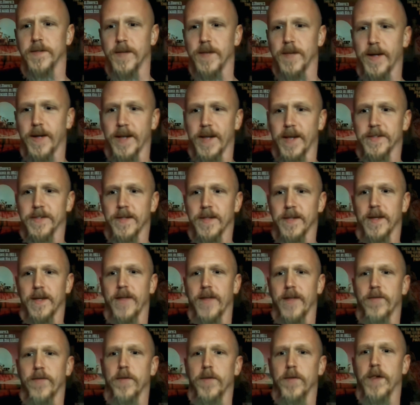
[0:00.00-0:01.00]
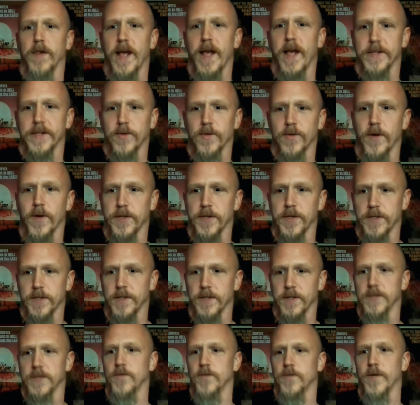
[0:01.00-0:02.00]
So I guess the inevitable last
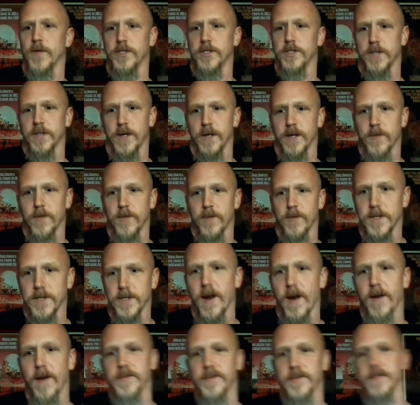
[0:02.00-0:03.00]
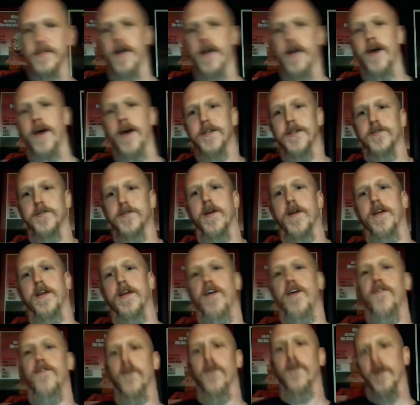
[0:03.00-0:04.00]
question is which uh, which iron's the hottest right
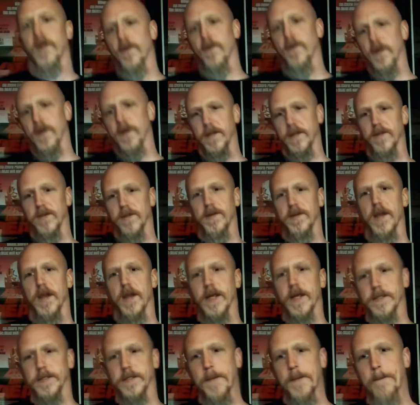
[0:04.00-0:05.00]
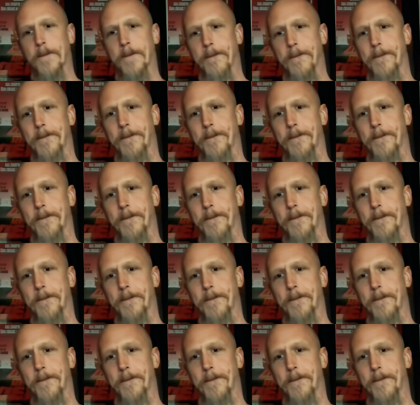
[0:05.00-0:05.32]
now for you? What are you doing next?